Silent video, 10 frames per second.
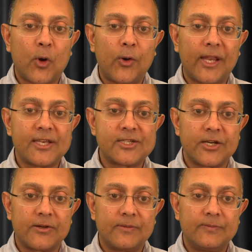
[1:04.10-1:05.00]
context
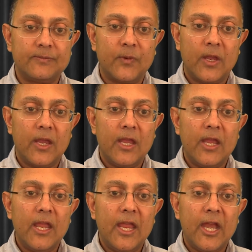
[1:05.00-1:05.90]
here.
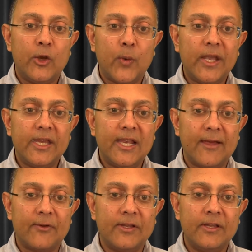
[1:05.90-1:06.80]
In
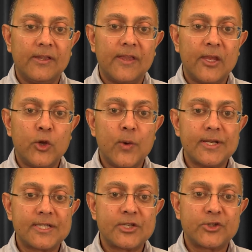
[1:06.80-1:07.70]
2011, the
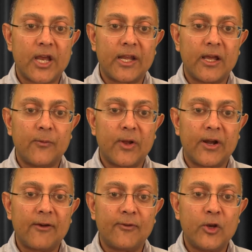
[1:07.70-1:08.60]
US and China were
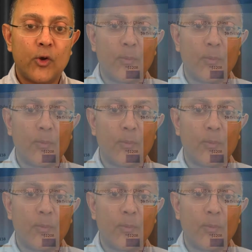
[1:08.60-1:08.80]
roughly